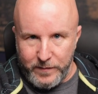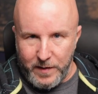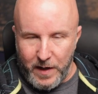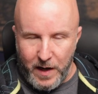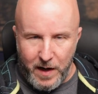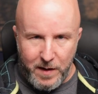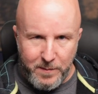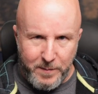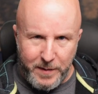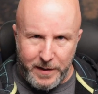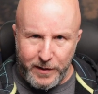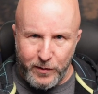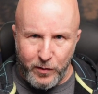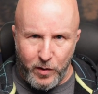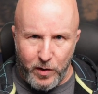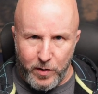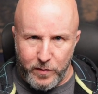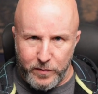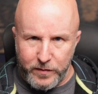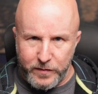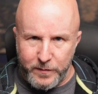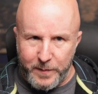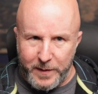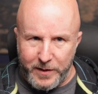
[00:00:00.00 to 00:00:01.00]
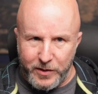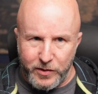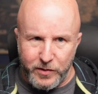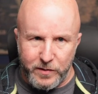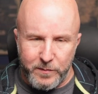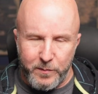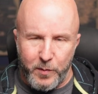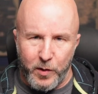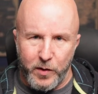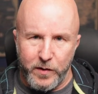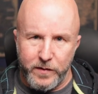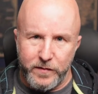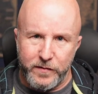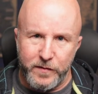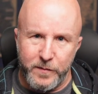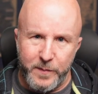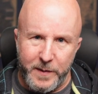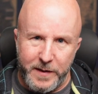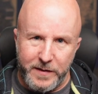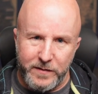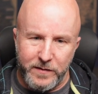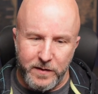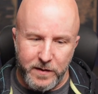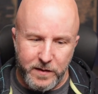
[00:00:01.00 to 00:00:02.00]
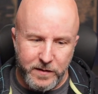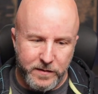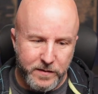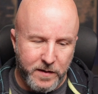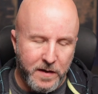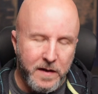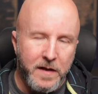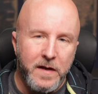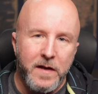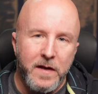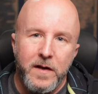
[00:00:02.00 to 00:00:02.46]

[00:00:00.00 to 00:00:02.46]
My daughter especially participates in this.